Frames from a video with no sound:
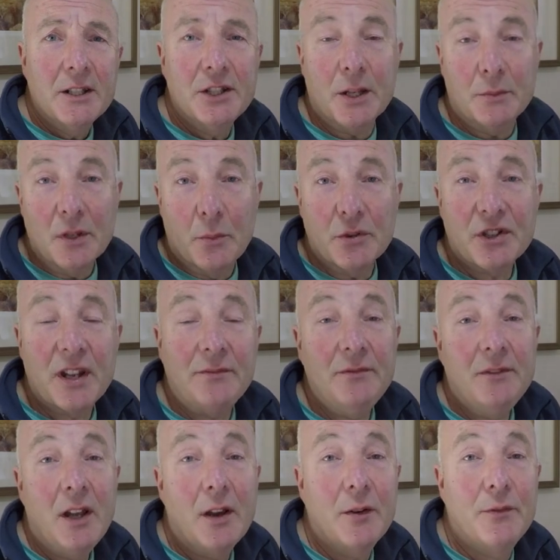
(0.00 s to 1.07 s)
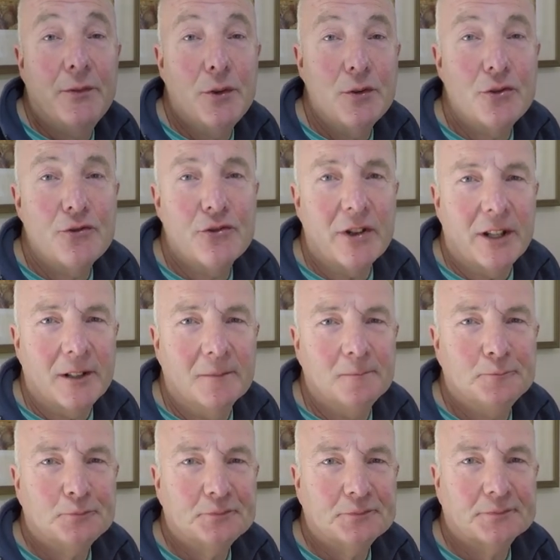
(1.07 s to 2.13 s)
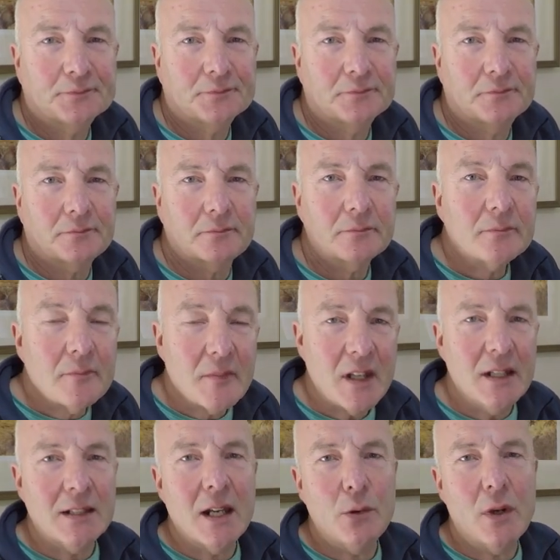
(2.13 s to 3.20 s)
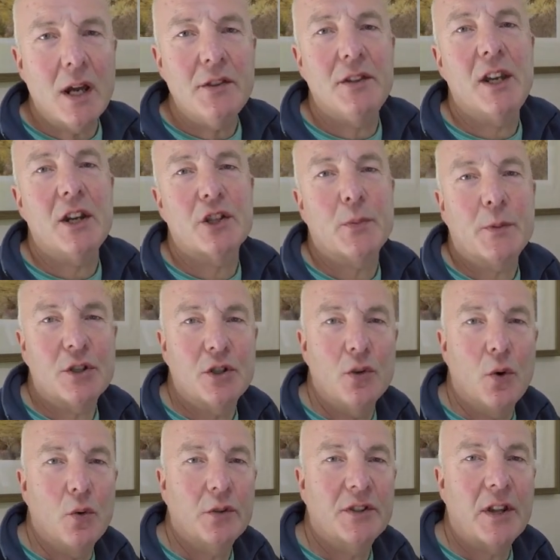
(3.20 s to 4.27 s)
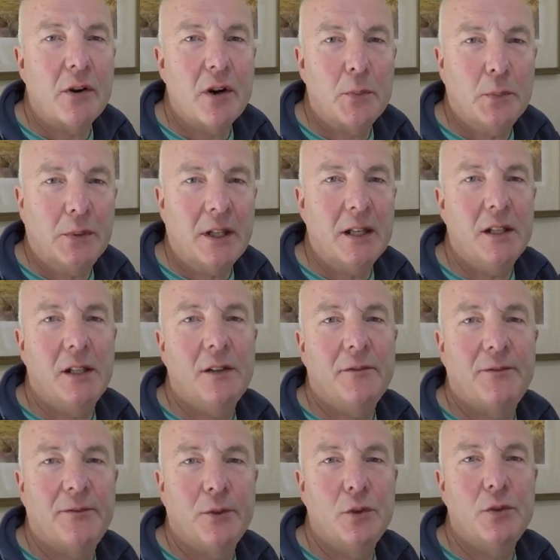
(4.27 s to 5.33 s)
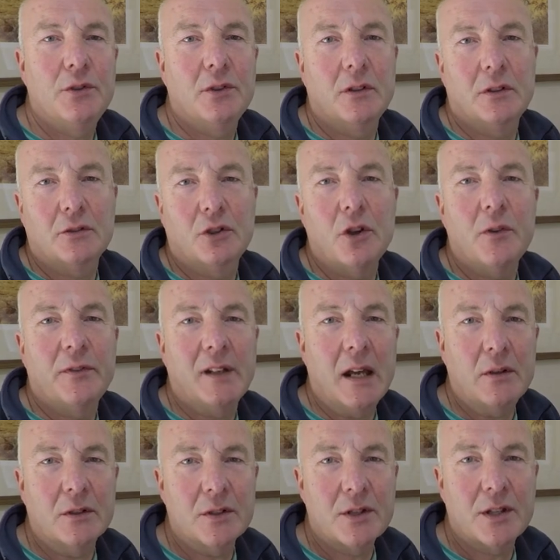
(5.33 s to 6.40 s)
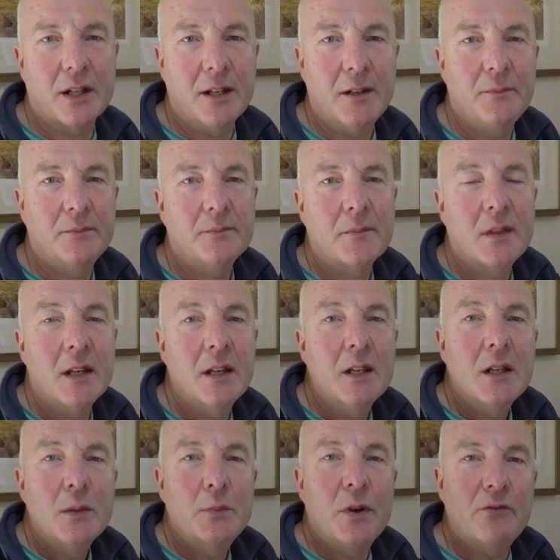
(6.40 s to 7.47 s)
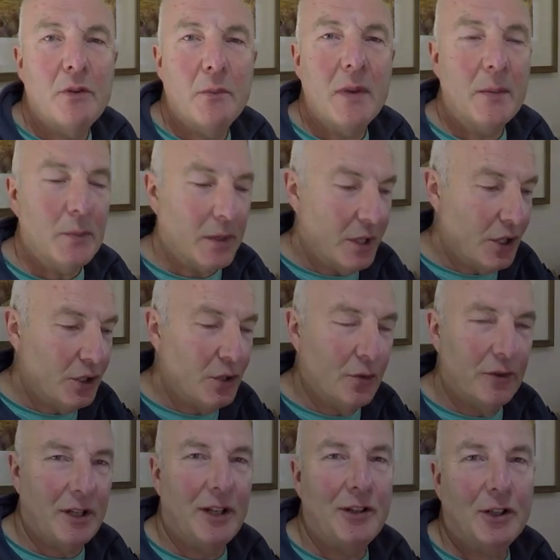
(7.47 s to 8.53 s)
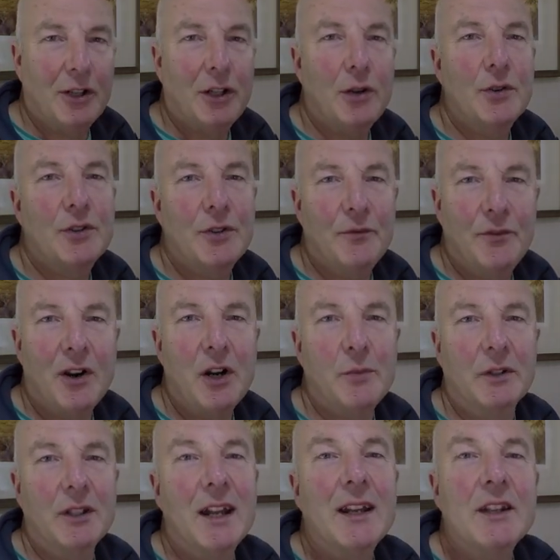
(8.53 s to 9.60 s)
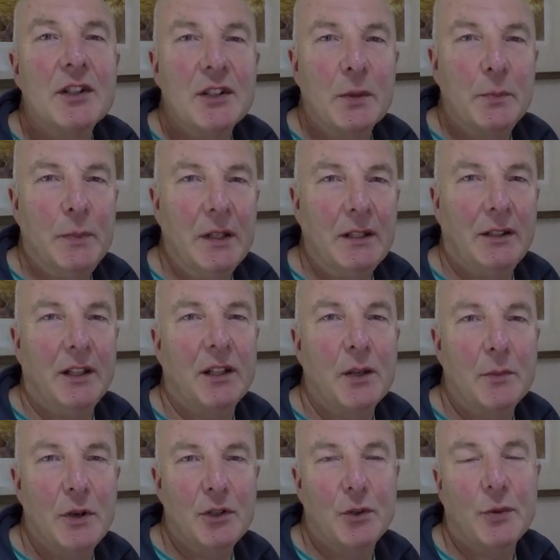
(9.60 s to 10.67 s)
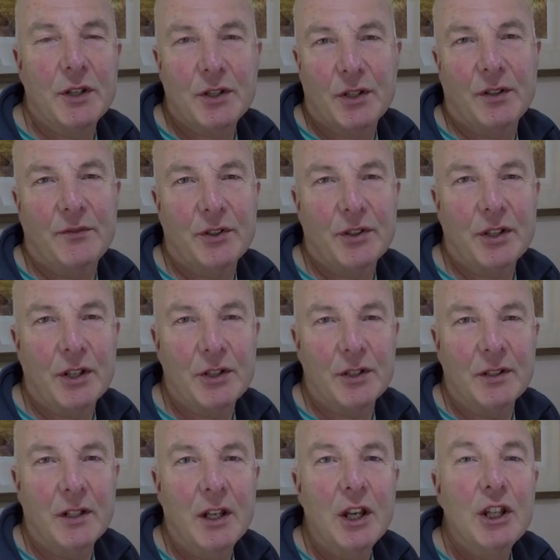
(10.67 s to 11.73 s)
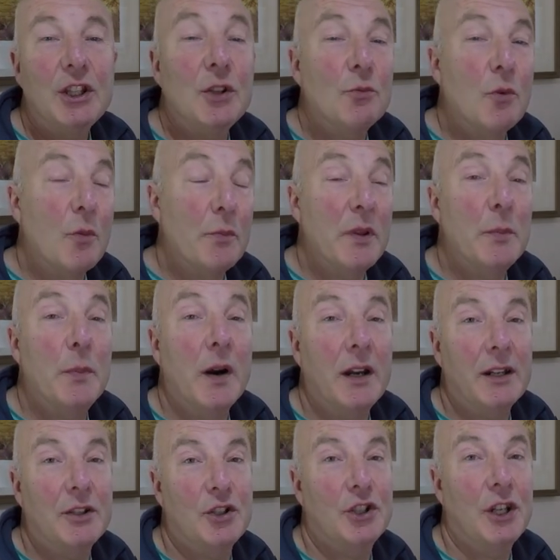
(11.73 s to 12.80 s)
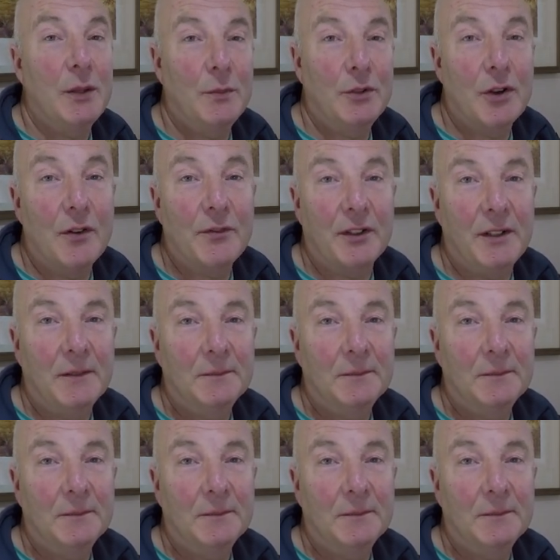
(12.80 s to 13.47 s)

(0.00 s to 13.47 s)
Tip number seven, food and drink. Now, at the exhibition hall, there are plenty of food and coffee outlets there. But remember, you're in an enclosed environment and it's a bit like a motorway service station. You won't be buying cheap coffee.